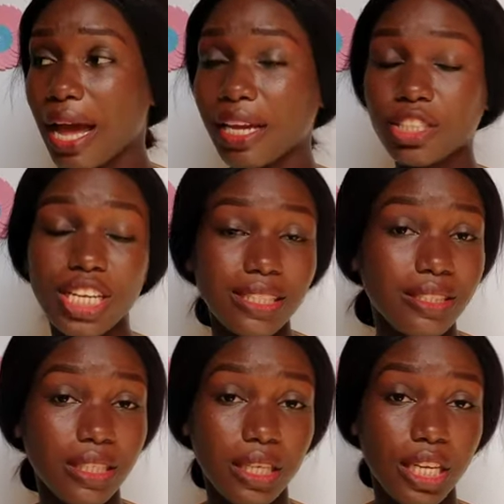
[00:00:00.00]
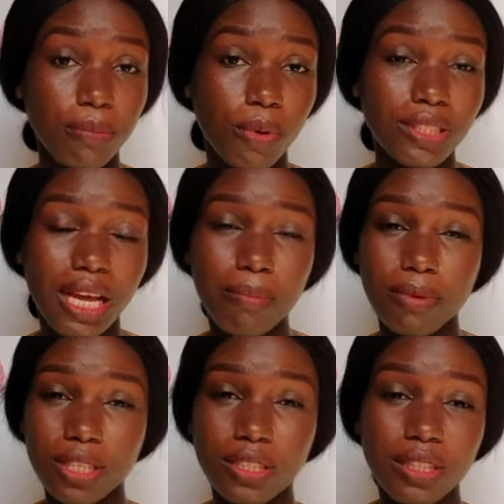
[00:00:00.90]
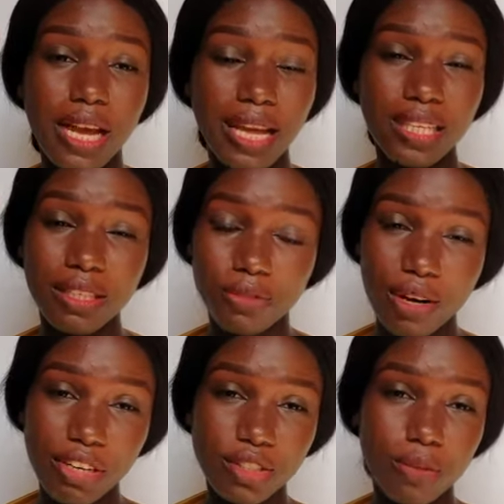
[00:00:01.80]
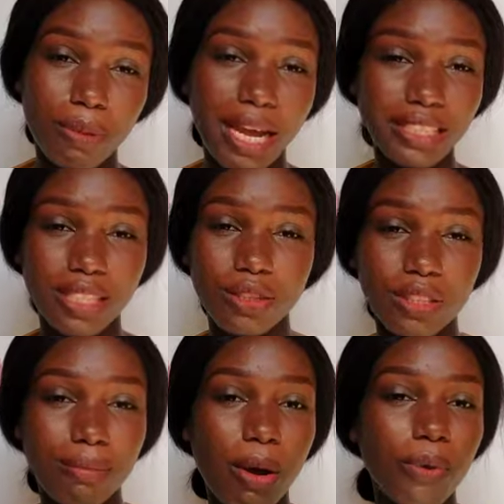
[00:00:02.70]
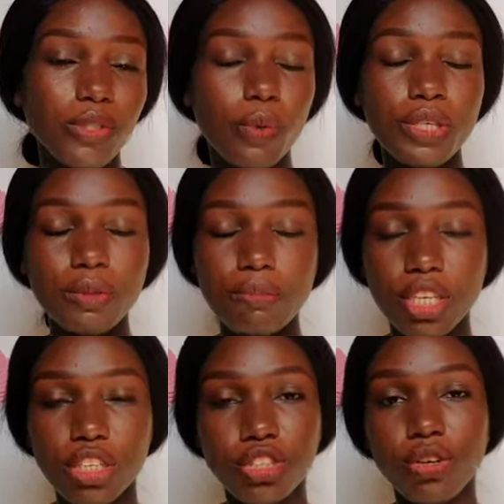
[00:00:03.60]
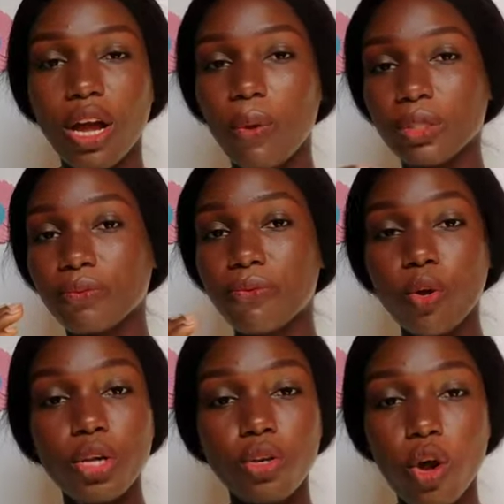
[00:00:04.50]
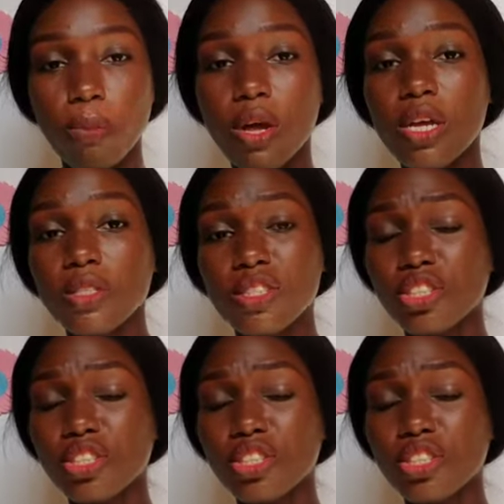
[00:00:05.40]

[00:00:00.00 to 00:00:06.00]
I chat the importer, please. I need the driver's number. I sent to them. I was always making sure I was following up.